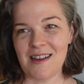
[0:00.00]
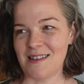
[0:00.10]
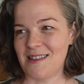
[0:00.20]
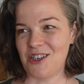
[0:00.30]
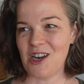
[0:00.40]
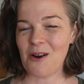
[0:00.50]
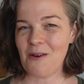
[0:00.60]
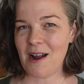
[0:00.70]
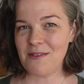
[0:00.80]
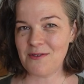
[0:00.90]
Has the chair
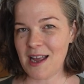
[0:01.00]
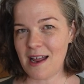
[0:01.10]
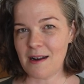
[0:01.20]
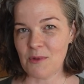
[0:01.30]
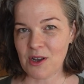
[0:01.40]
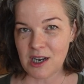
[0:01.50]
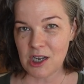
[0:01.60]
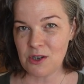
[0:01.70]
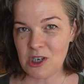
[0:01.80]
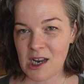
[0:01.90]
arrived yet? I'm looking at
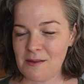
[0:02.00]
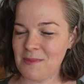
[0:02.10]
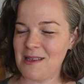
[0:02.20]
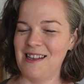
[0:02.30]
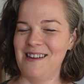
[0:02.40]
you, James.